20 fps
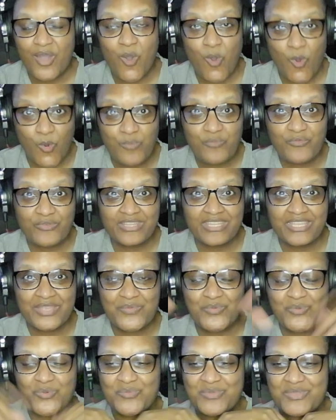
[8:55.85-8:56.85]
hopefully
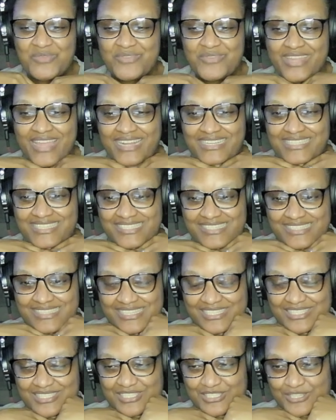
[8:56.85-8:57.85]
will be reacting to
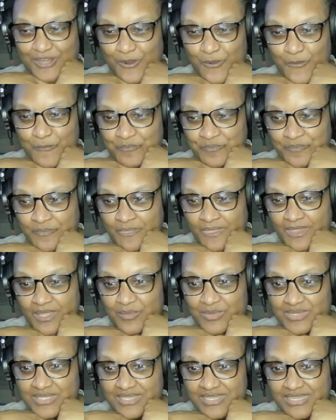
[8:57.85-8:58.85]
this show
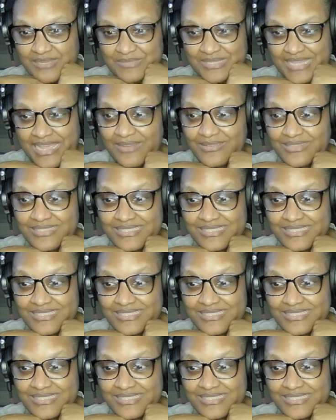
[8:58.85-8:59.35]
once it comes out.